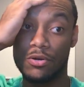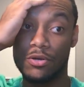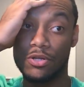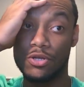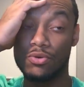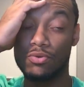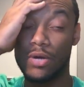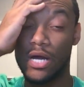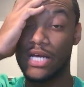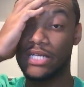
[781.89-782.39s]

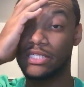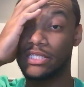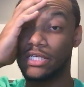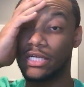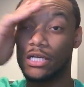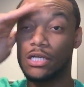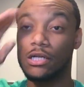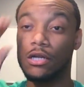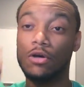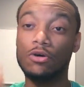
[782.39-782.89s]
you actually
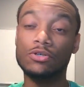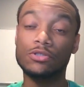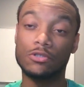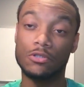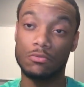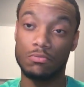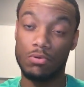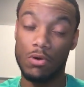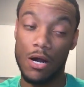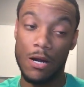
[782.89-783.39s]
close on the
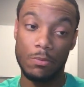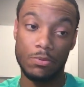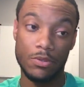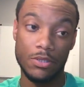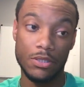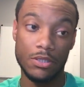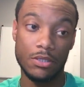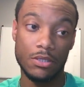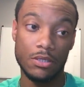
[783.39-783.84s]
property,